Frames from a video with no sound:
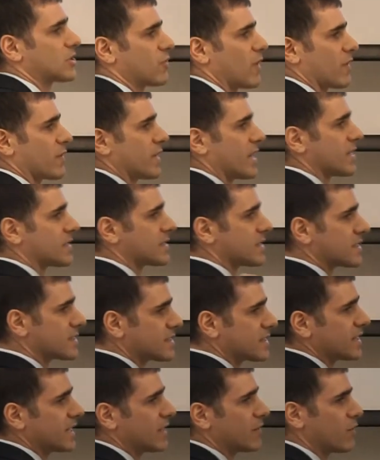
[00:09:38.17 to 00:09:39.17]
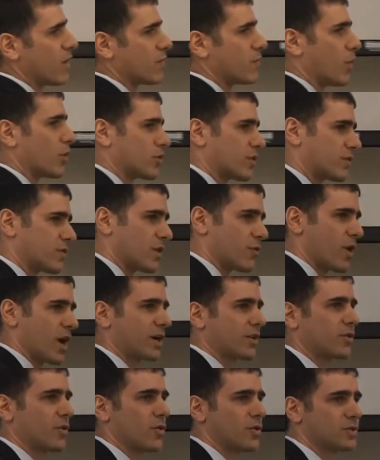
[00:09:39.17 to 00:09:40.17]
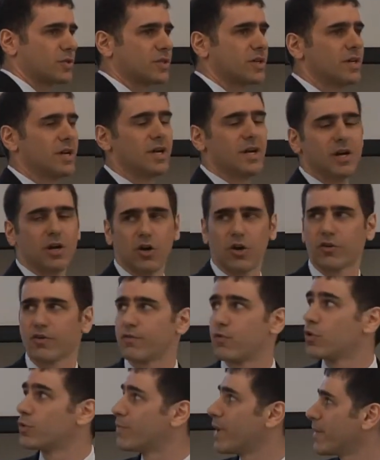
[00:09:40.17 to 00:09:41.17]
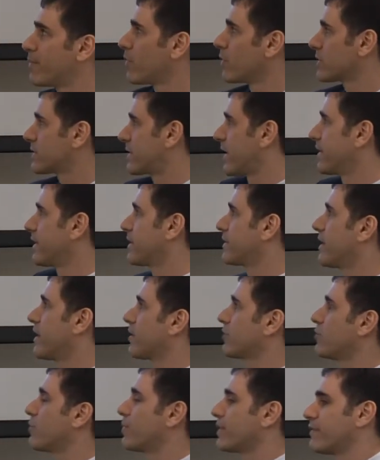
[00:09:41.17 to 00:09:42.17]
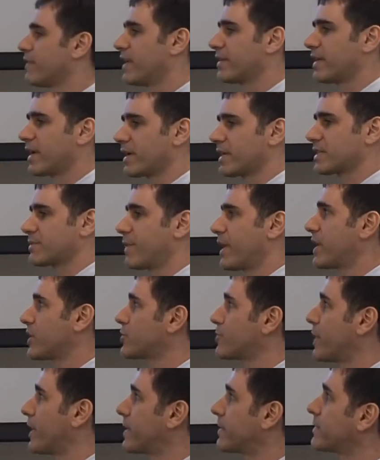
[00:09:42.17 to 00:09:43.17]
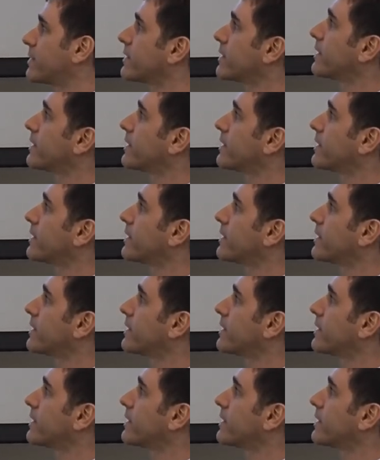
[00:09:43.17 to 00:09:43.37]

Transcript: We have the SEC. We have board of directors. A lot of good people standing there to prevent earnings management.